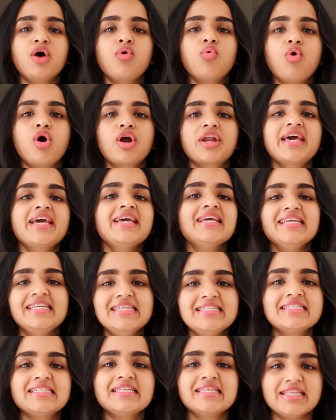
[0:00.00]
a what I
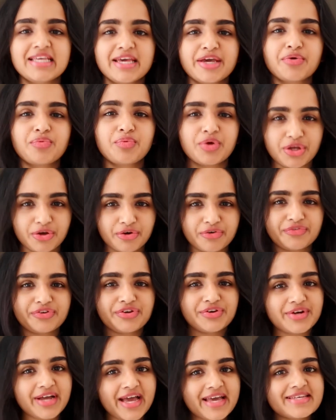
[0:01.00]
eat in a day video for
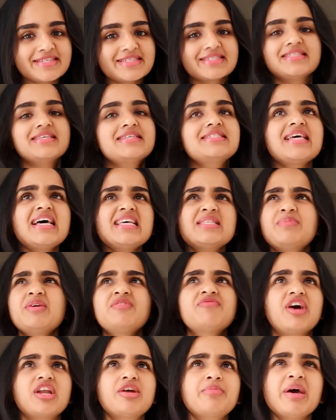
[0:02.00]
you guys. This has
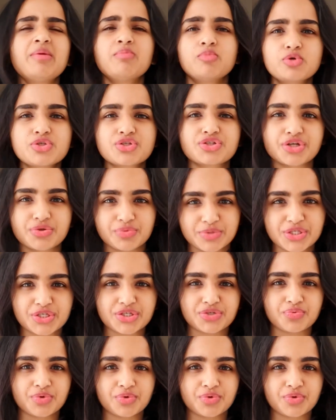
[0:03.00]
been one of my most requested